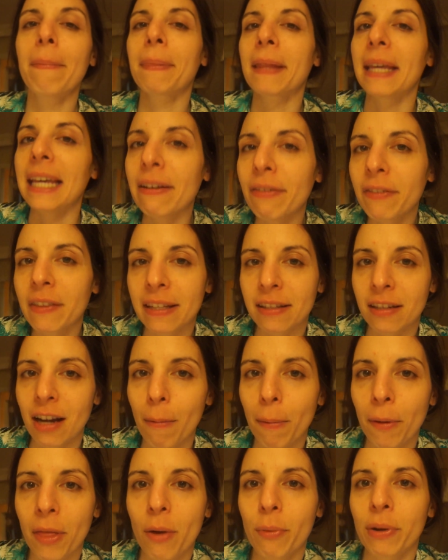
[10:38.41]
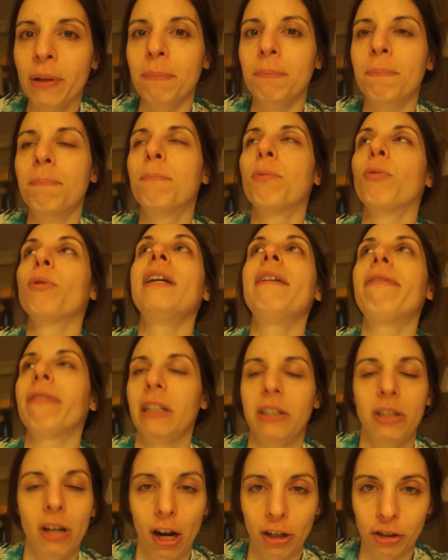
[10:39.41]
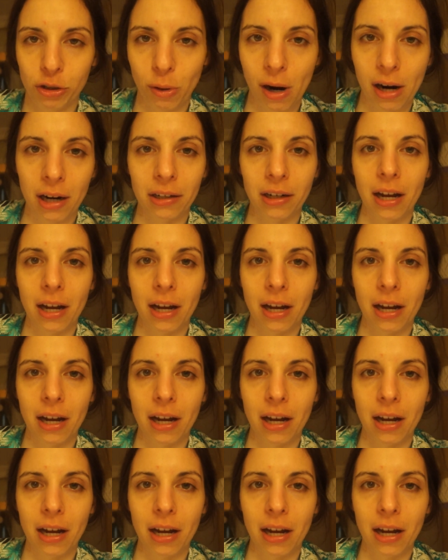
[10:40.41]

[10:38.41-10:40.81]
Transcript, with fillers: Even this couple that we briefly talked to on,